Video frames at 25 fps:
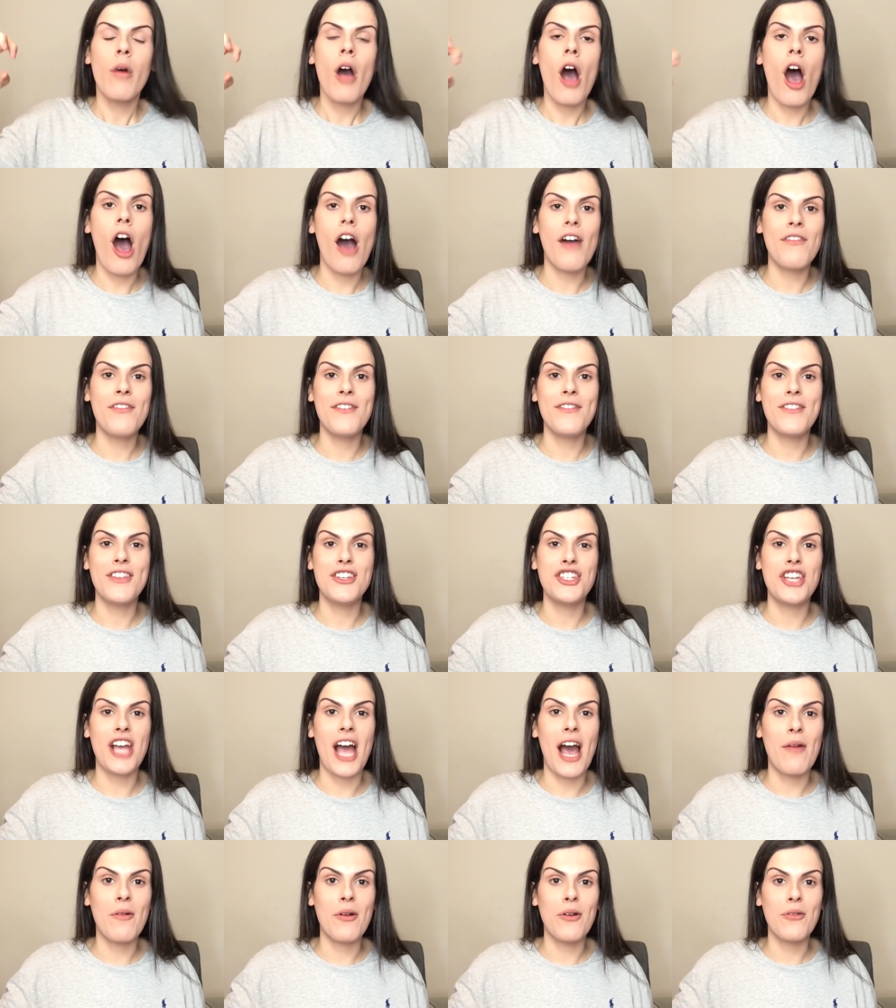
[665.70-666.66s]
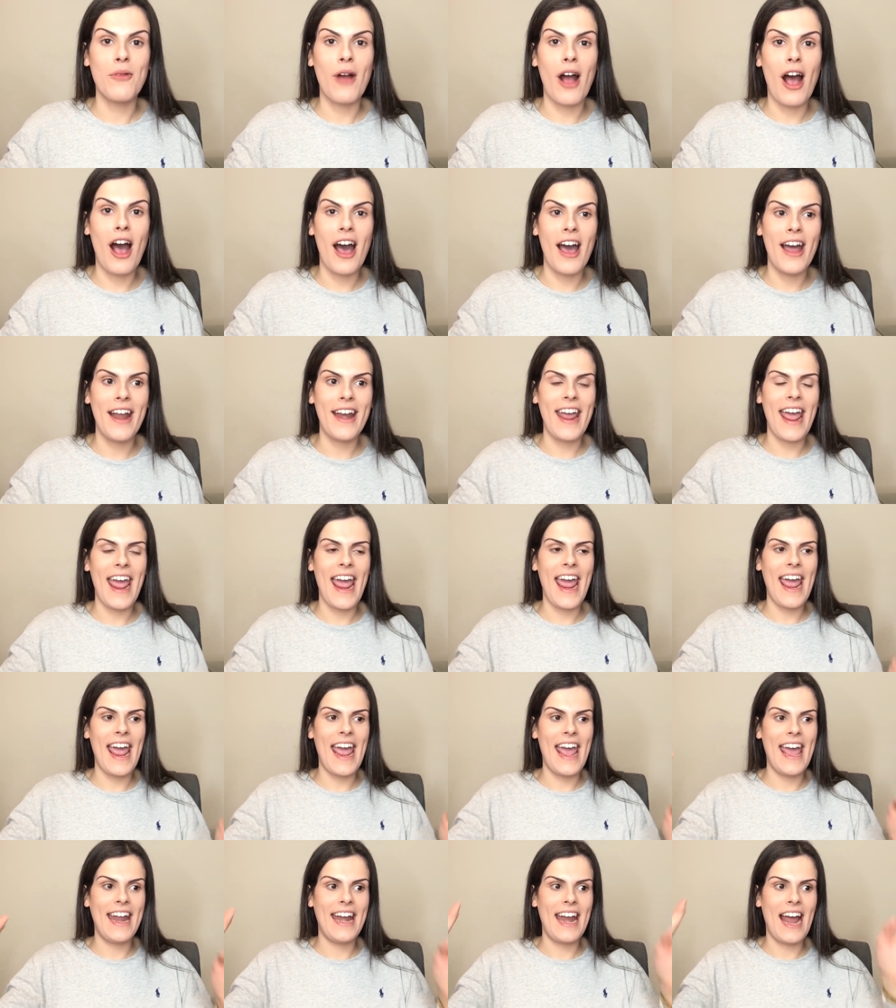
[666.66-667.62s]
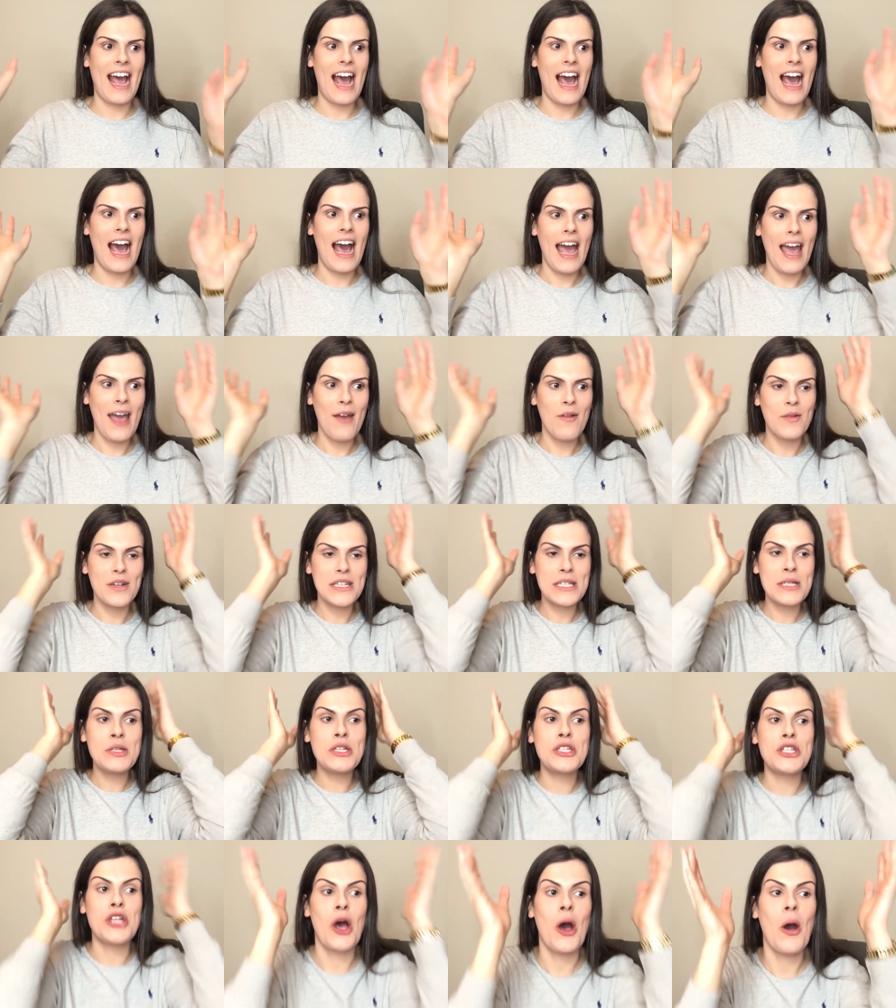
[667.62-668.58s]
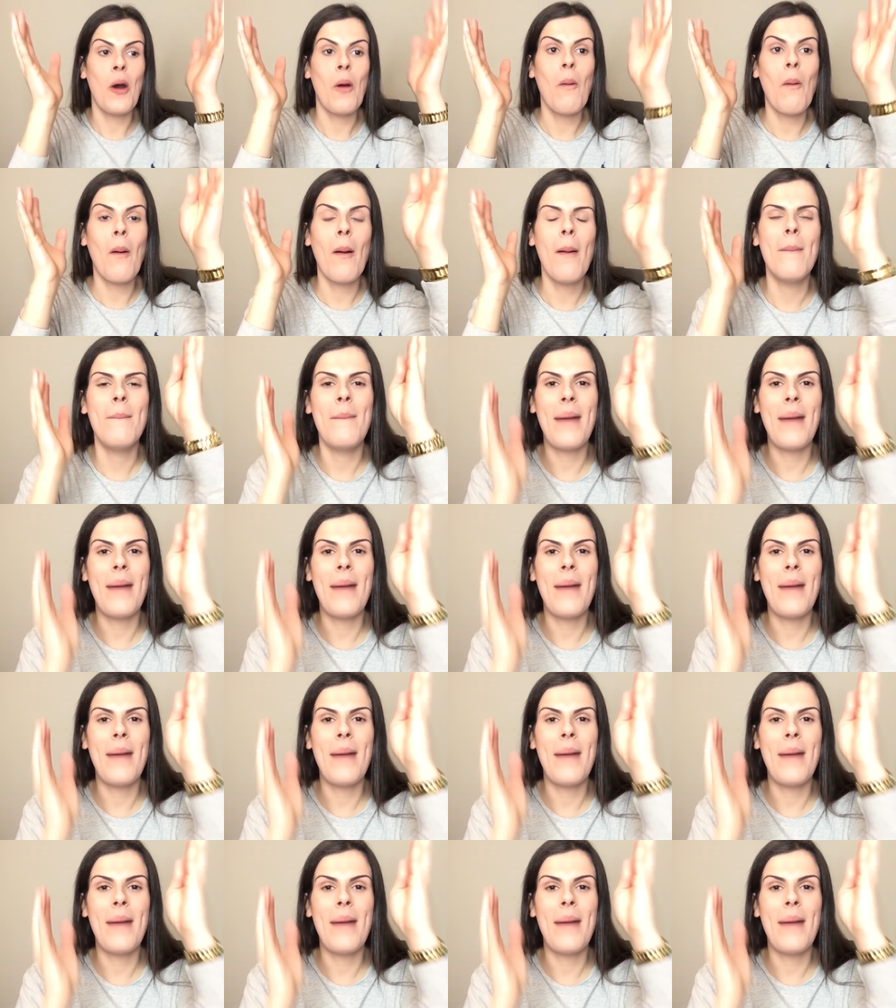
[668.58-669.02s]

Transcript: off of the shower rod, and I was so